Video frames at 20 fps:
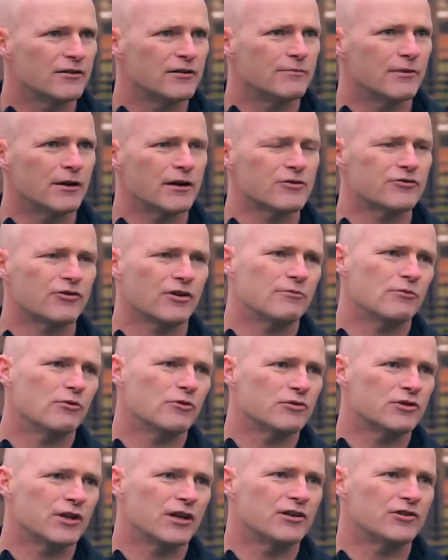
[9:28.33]
you might attract
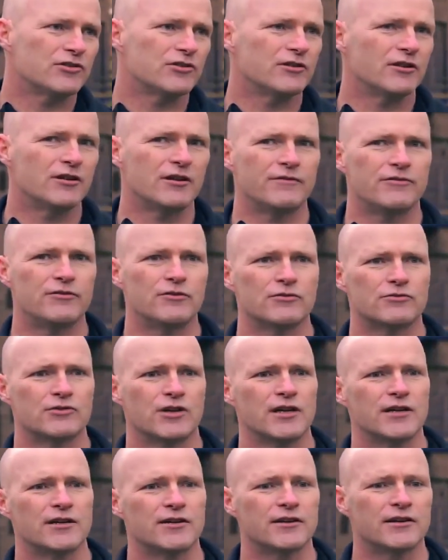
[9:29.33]
more attention than if you're
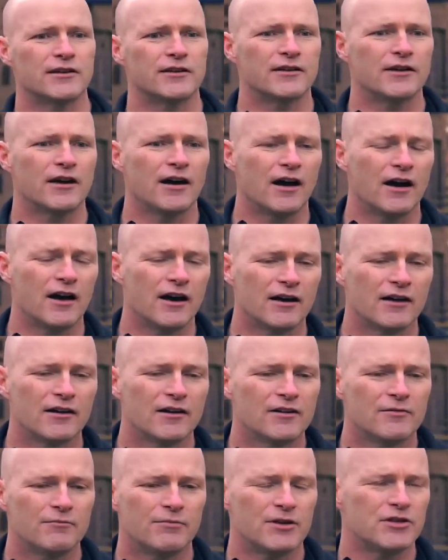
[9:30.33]
taking
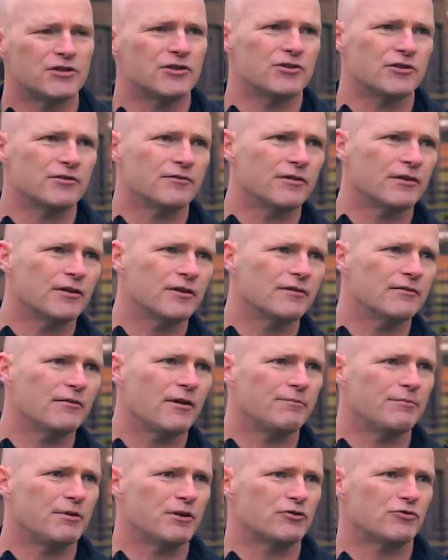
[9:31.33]
pictures of
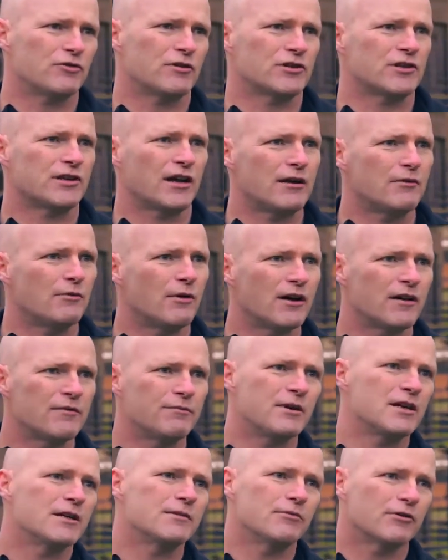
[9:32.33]
a picturesque gateway of
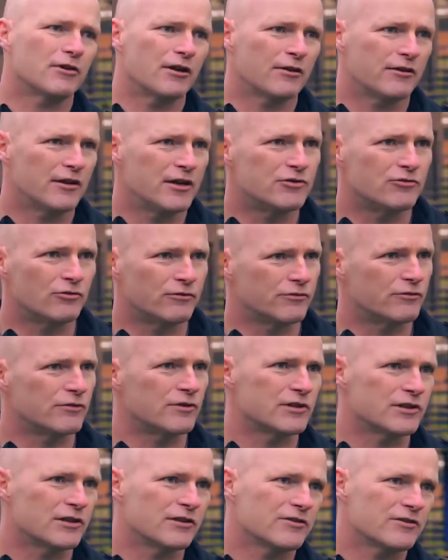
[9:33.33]
Peterborough Cathedral, for
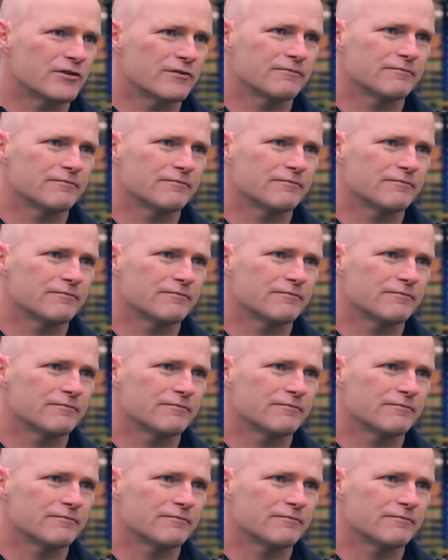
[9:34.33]
instance.